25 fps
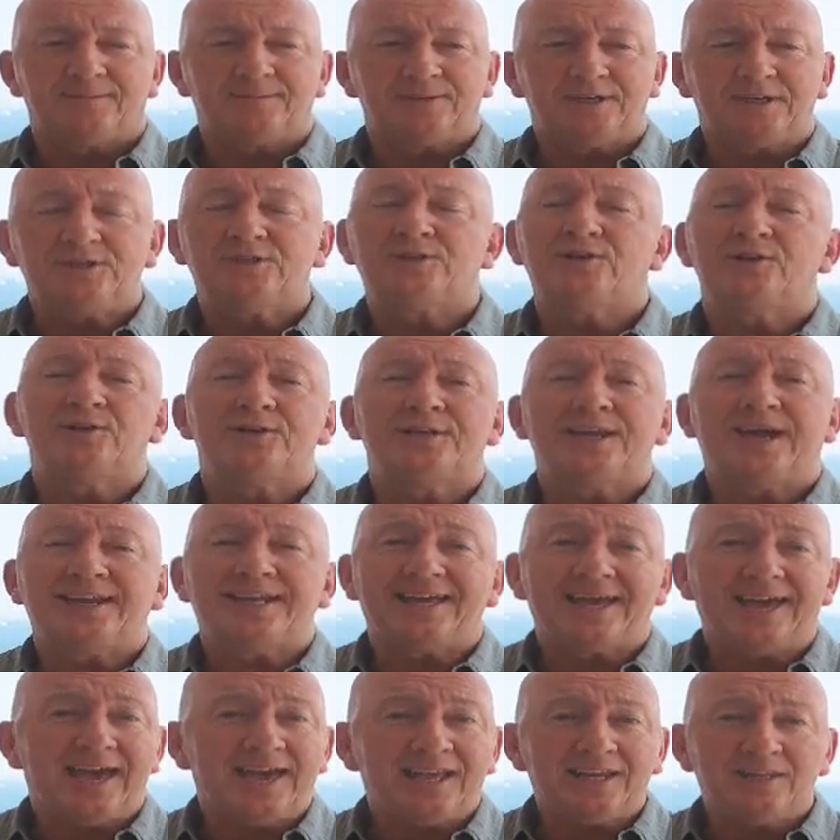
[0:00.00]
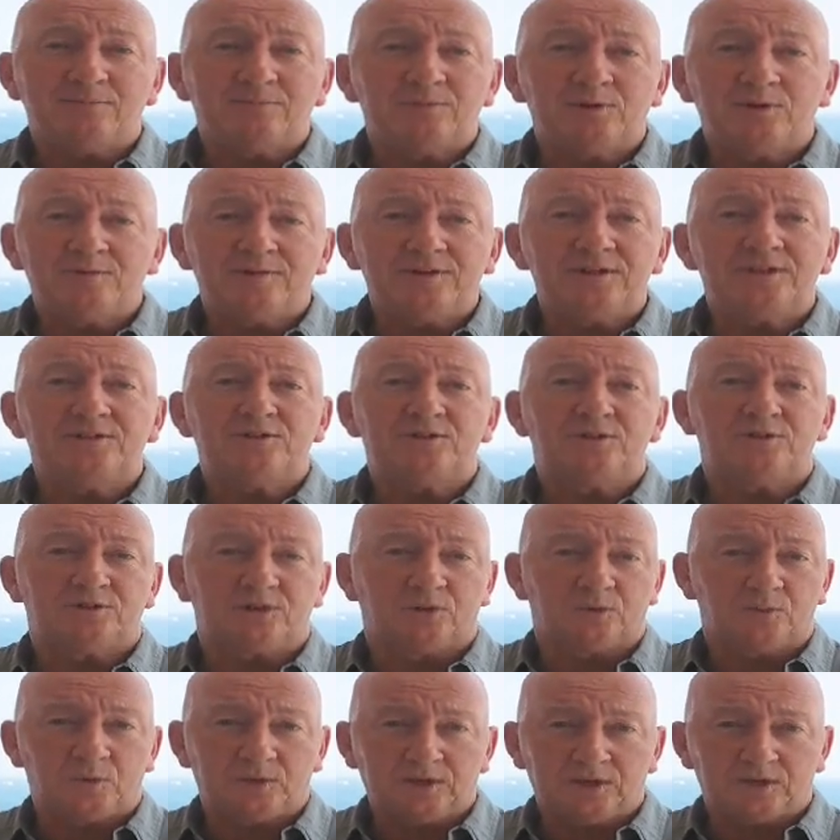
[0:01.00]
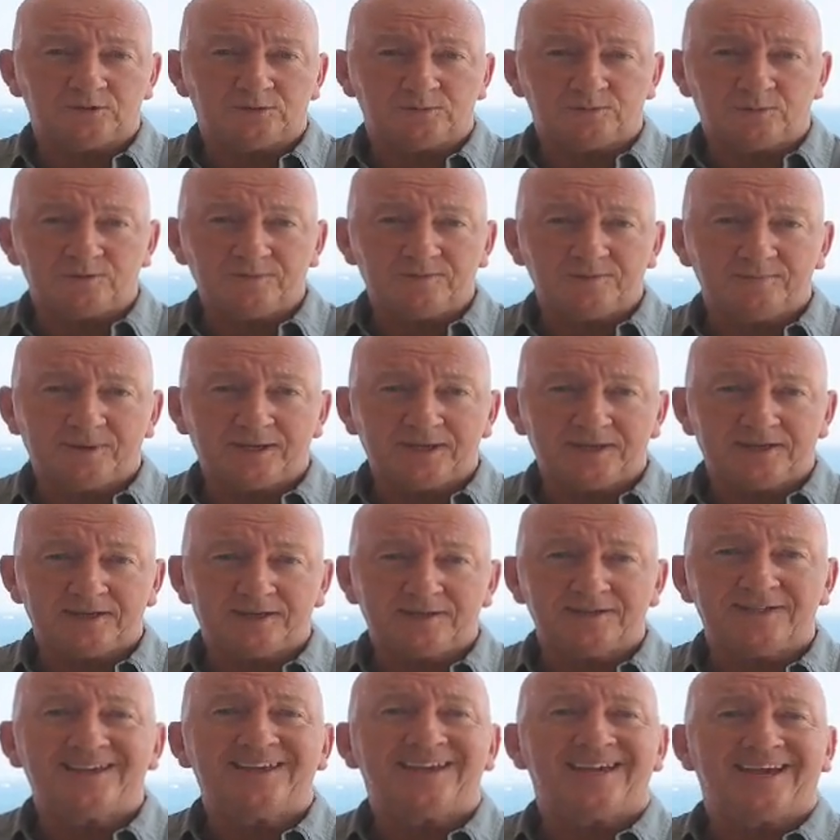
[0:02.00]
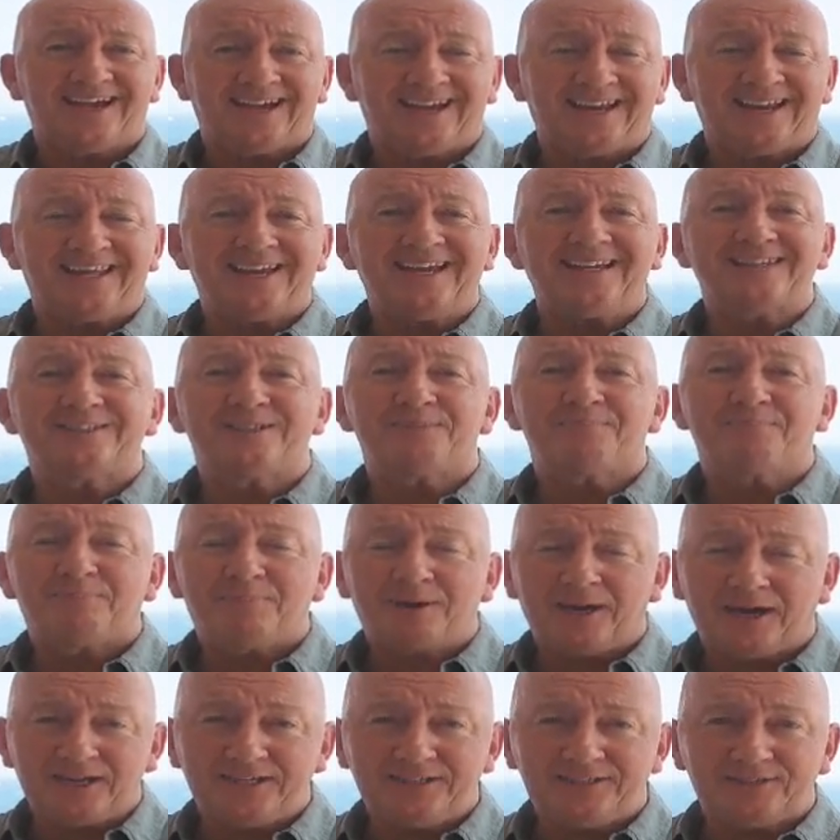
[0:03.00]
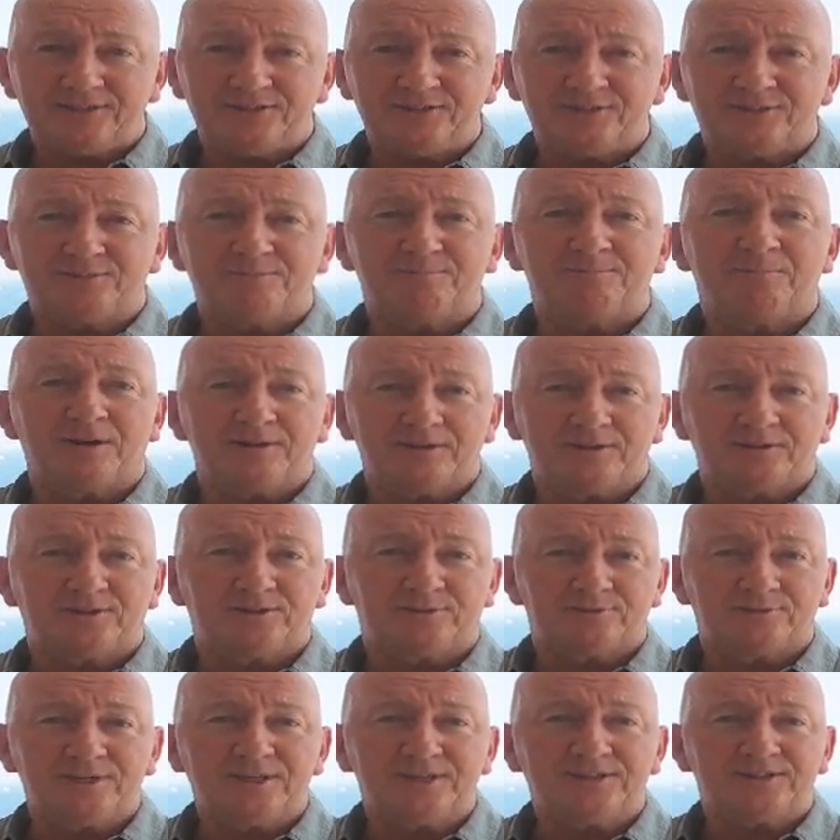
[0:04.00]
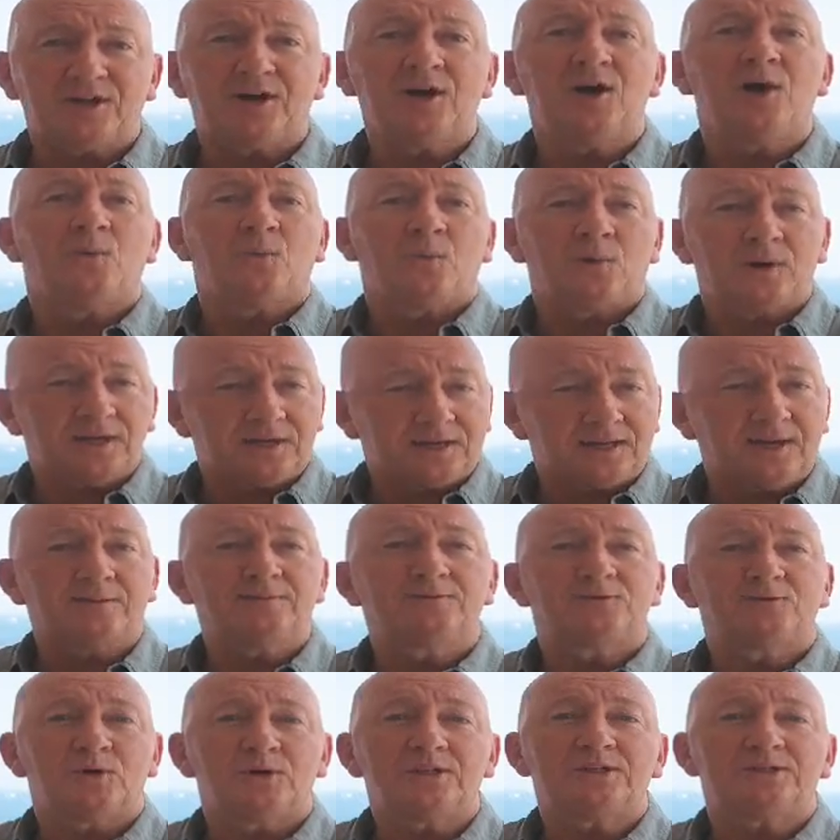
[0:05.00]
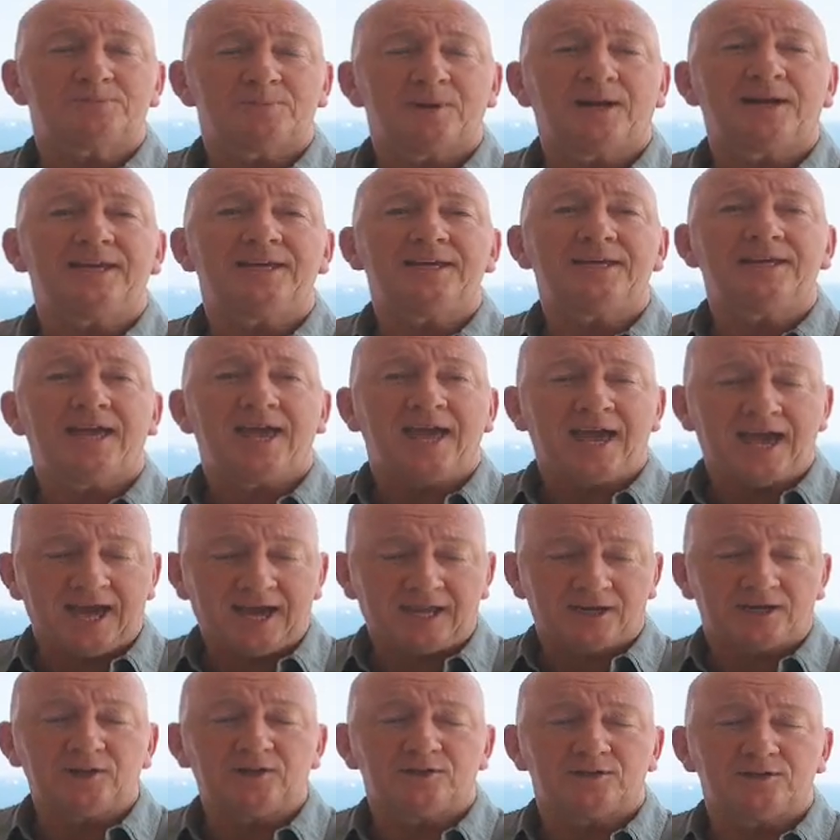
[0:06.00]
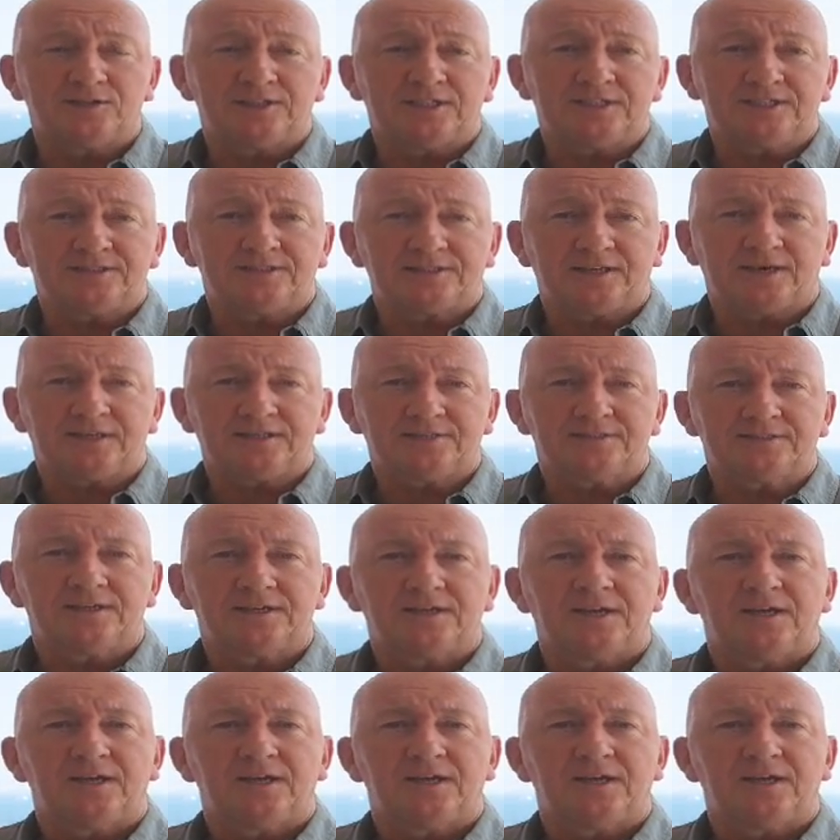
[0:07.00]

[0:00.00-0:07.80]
he's learned how to edit movies using Windows Movie Maker, and he has the patience of Mother Teresa when it comes to explaining how to learn these things.